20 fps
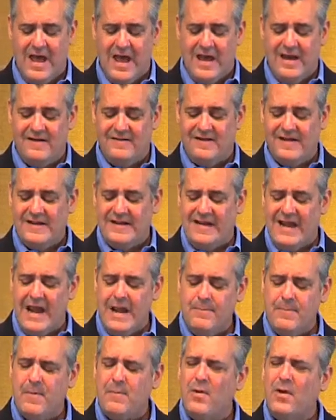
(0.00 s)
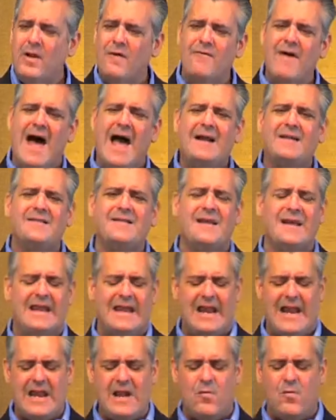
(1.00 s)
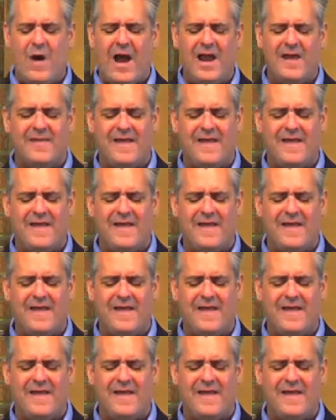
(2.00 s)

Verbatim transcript: He's incapable of acting in any way